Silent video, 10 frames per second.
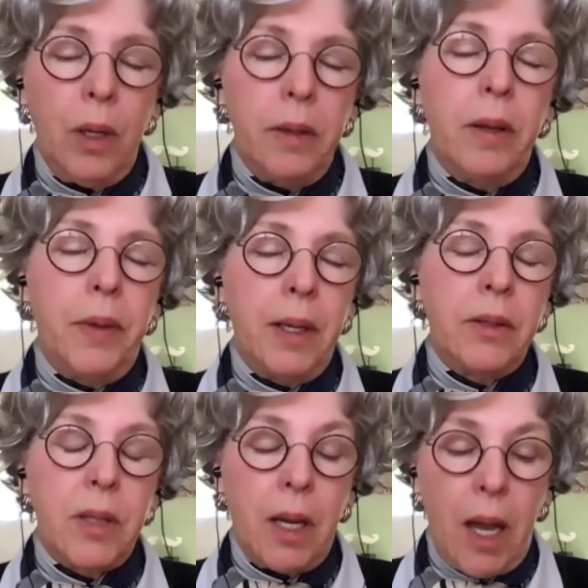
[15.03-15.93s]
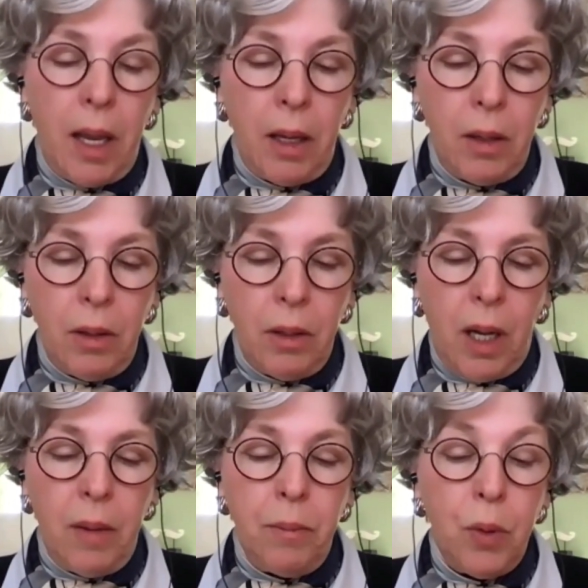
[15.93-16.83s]
of the things that I
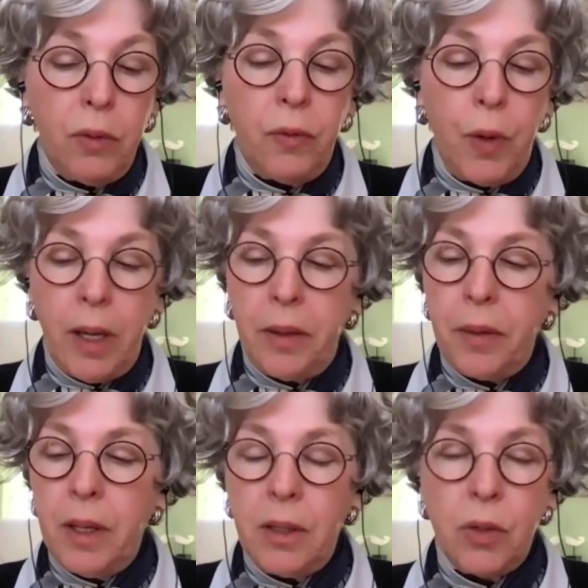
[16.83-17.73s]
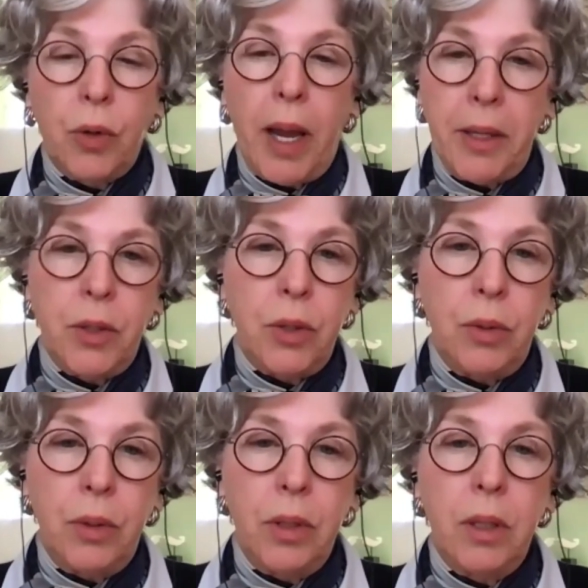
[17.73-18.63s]
move with is
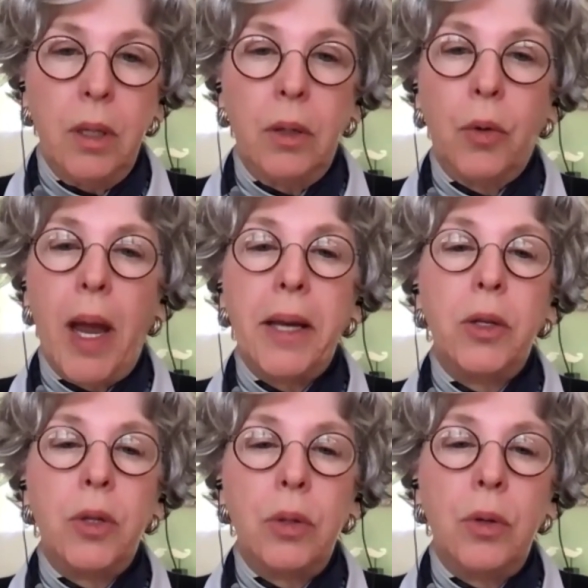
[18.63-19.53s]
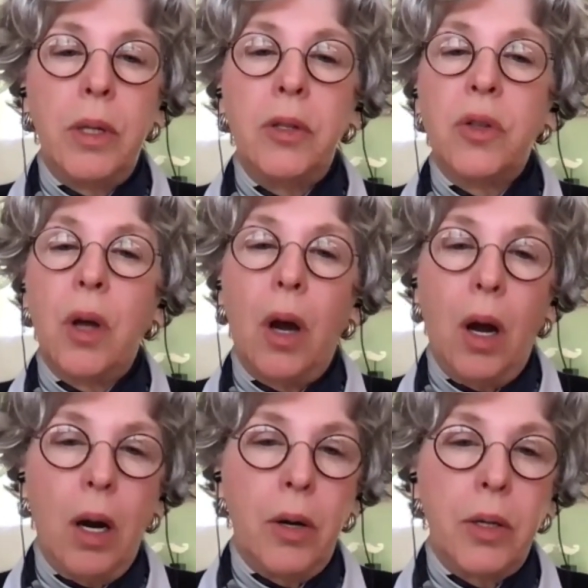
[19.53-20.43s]
gratitude. Gratitude is the
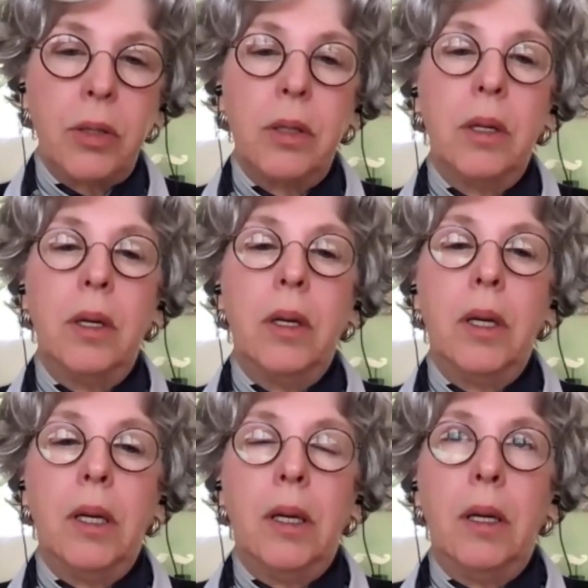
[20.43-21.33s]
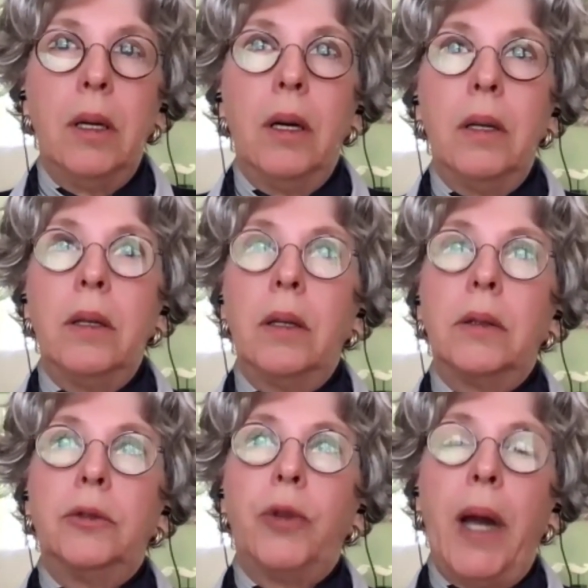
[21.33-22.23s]
heart.
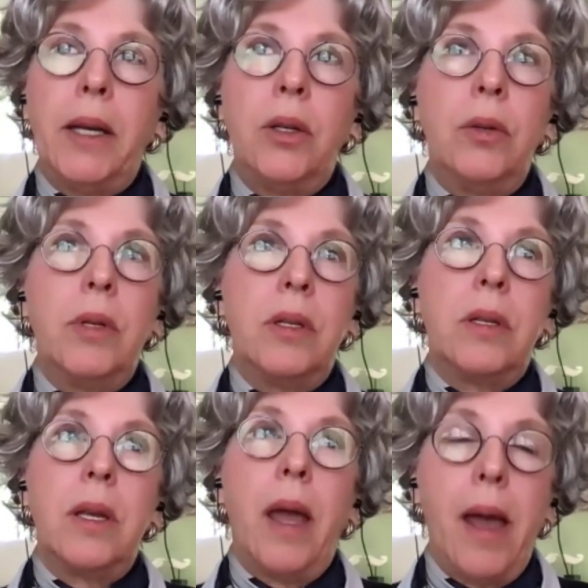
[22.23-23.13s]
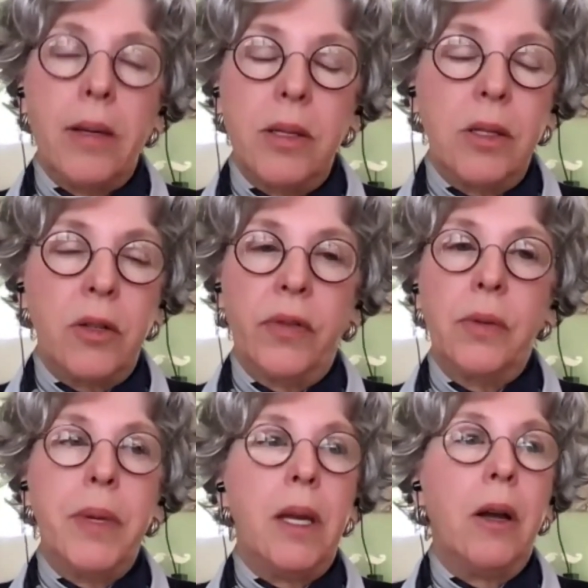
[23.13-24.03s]
Gratitude is the essence for
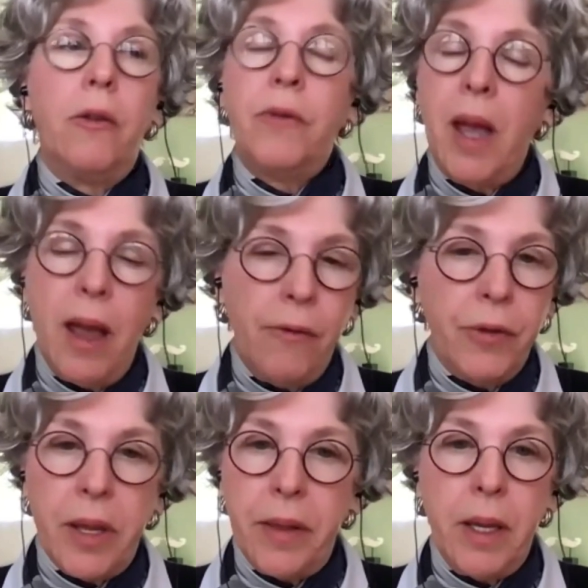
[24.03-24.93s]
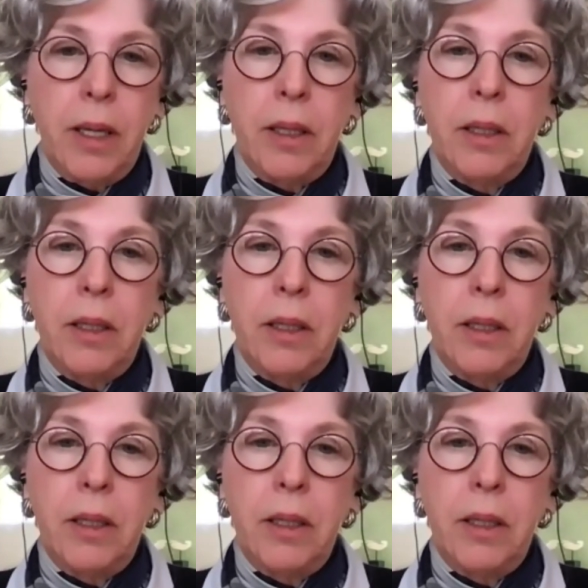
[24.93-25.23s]
me of everything.